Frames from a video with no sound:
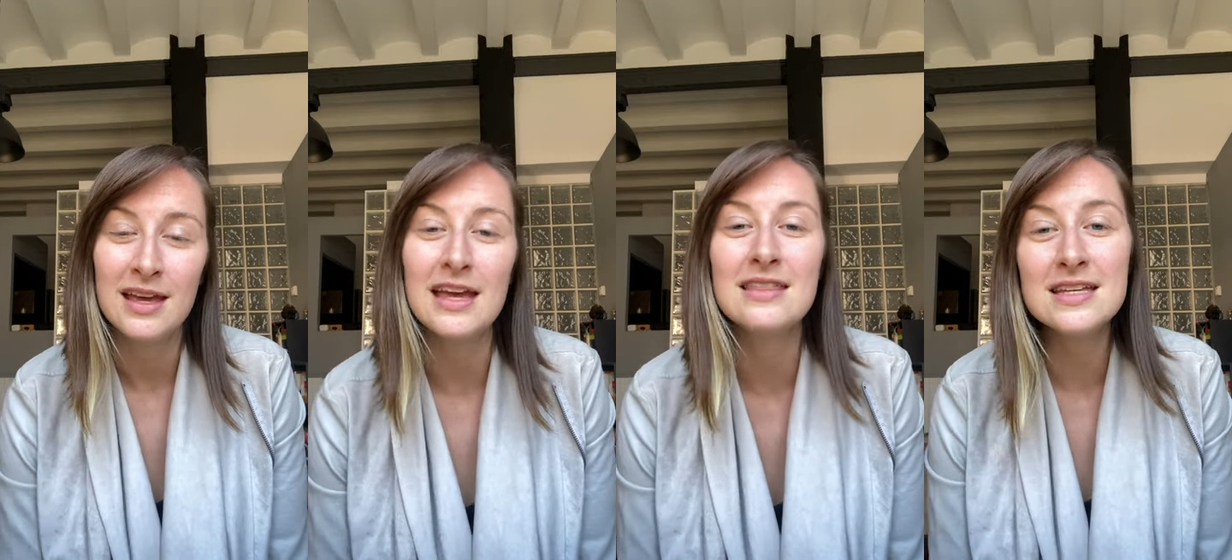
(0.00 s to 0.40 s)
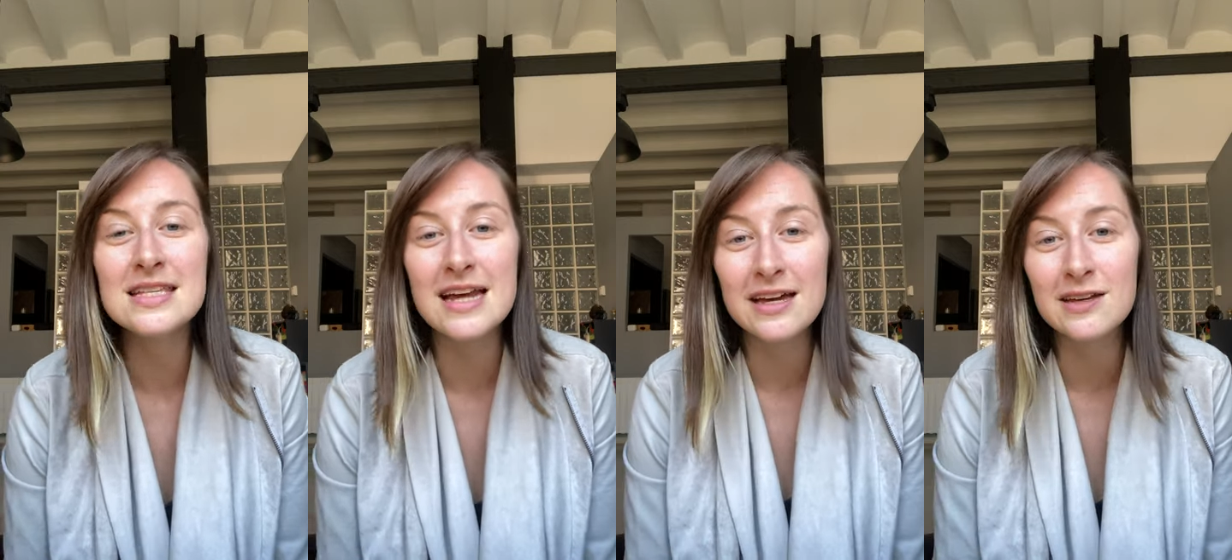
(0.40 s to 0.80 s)
In this
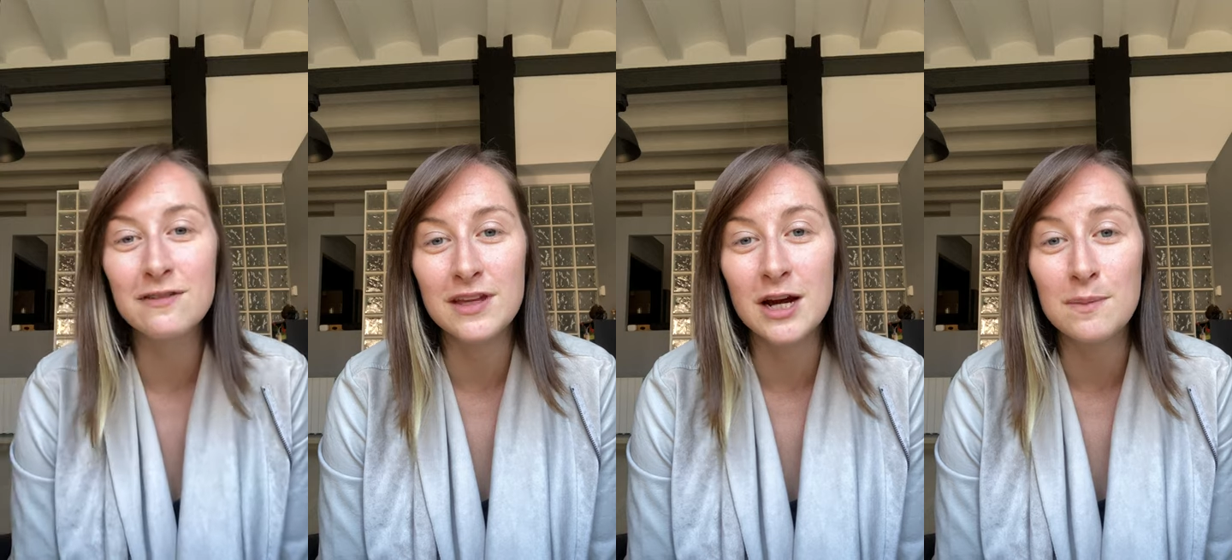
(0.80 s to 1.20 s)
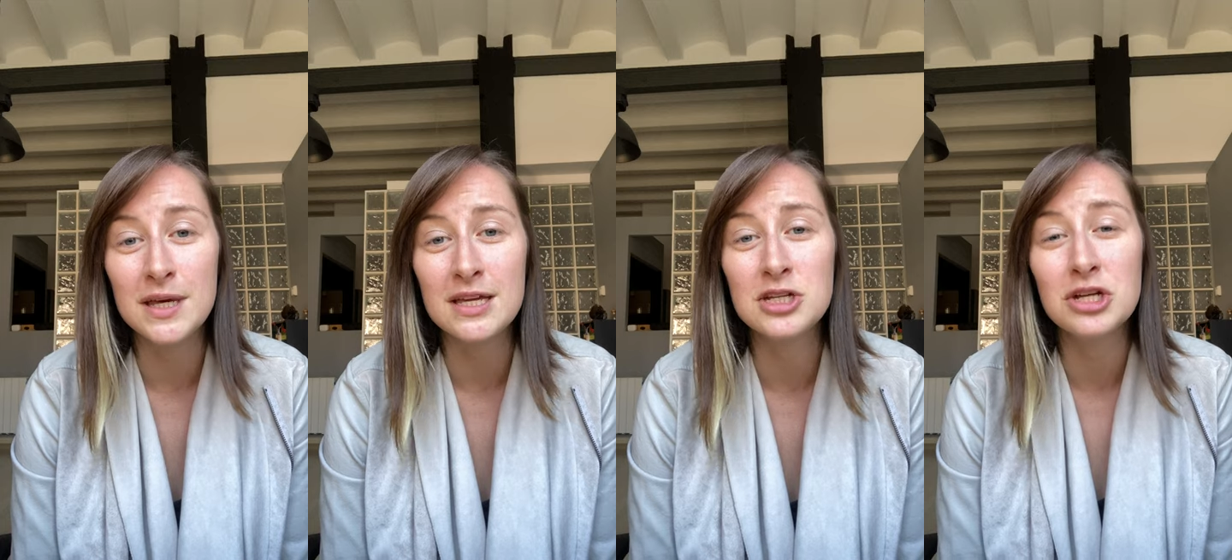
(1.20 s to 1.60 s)
style of
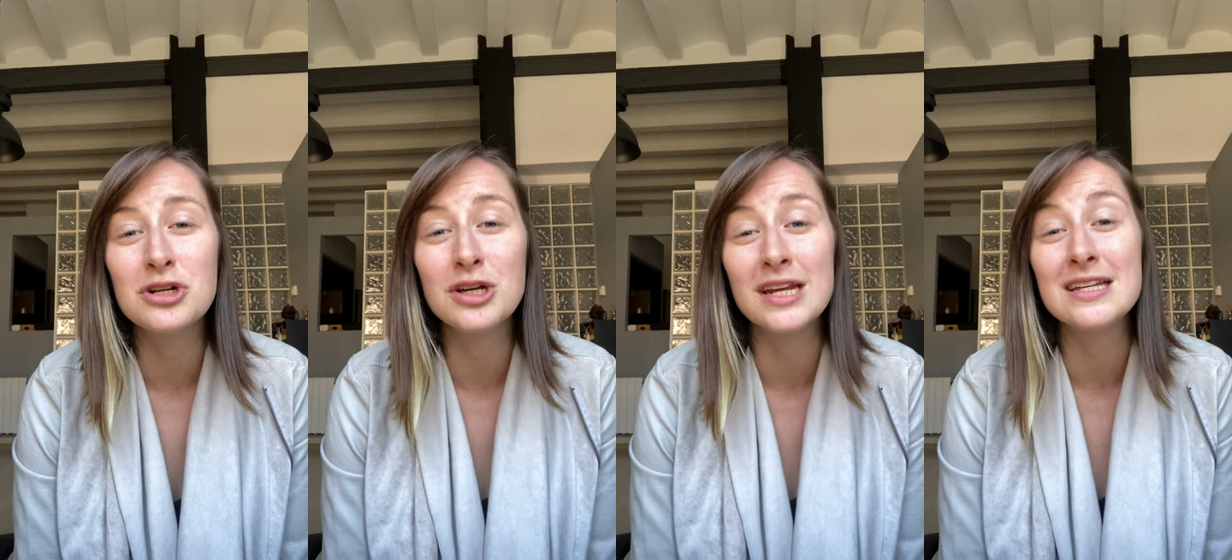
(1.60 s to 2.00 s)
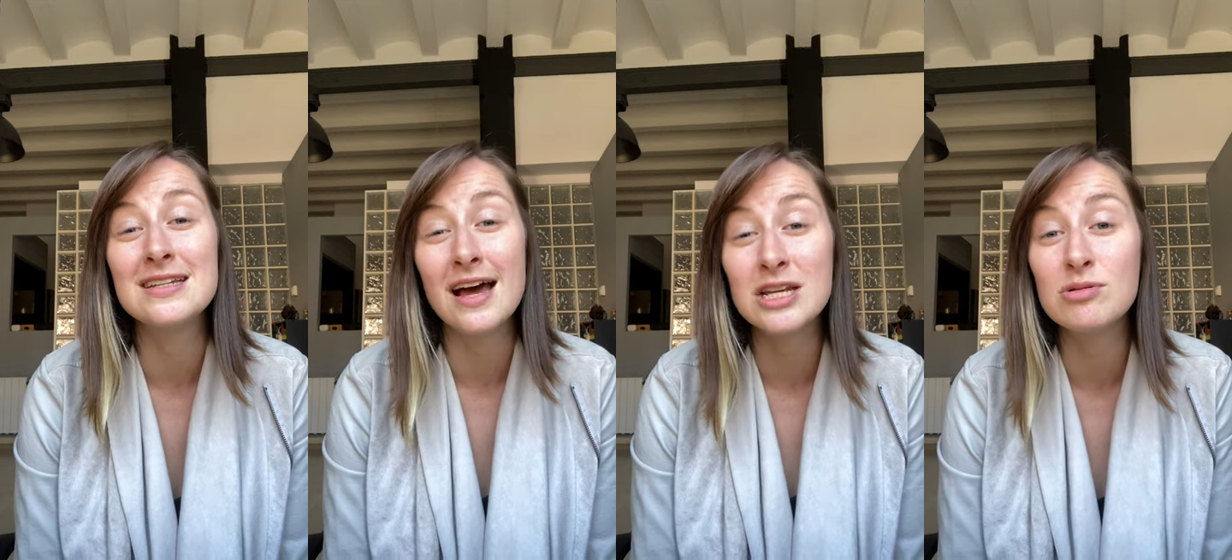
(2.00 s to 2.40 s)
therapy, children get in
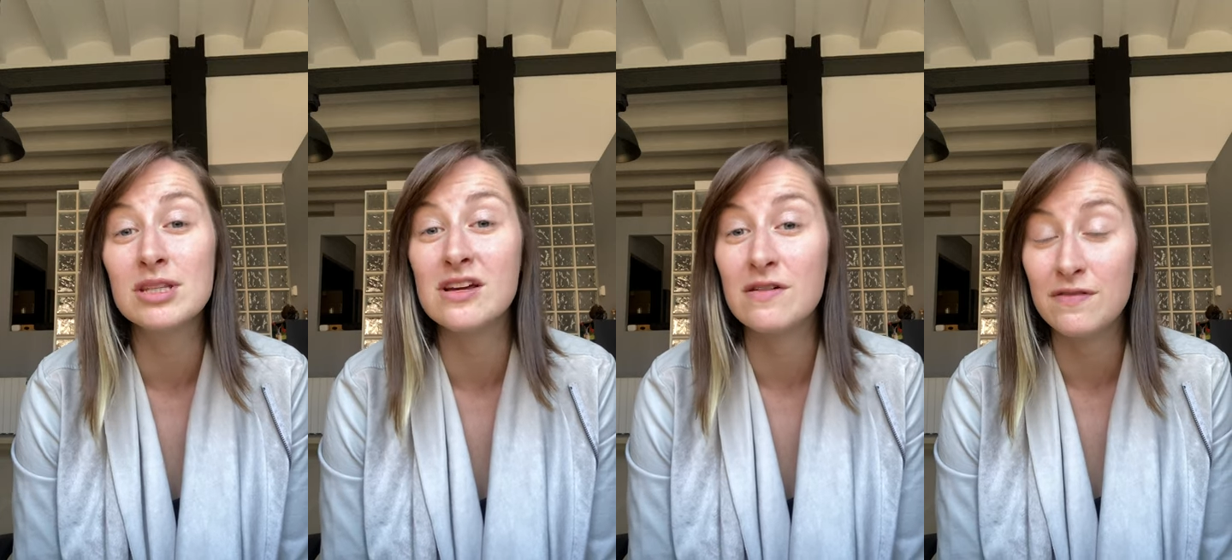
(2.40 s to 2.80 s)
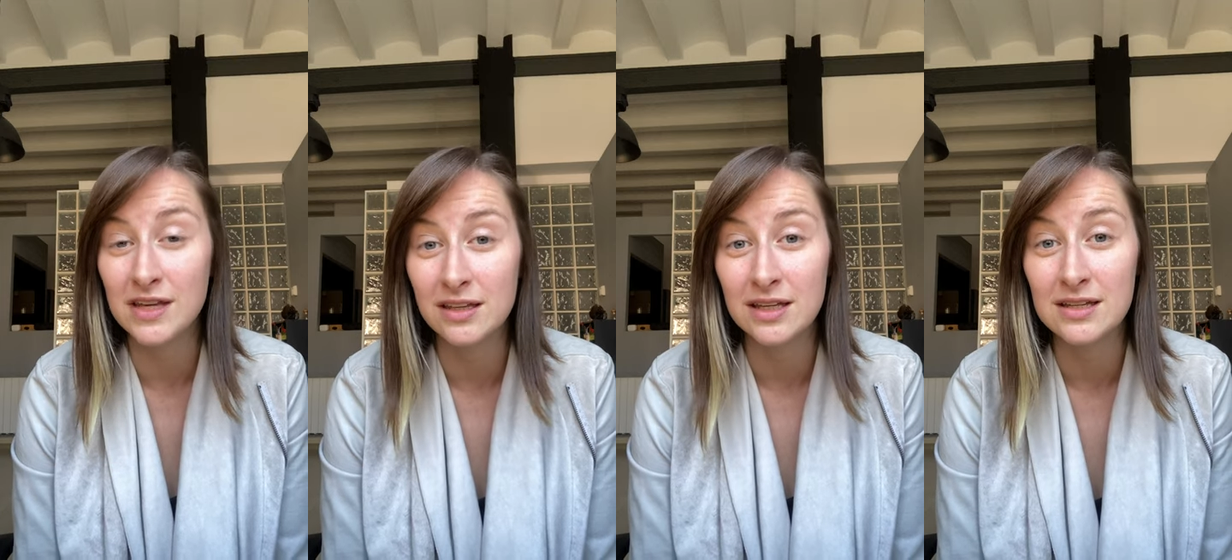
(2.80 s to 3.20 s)
touch with their
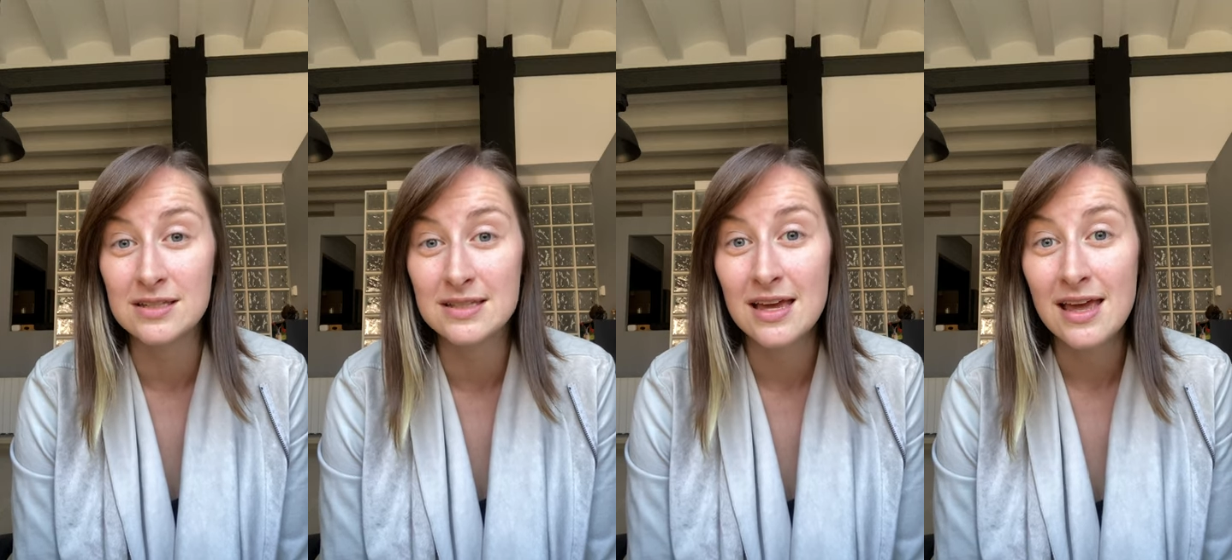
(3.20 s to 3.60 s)
feelings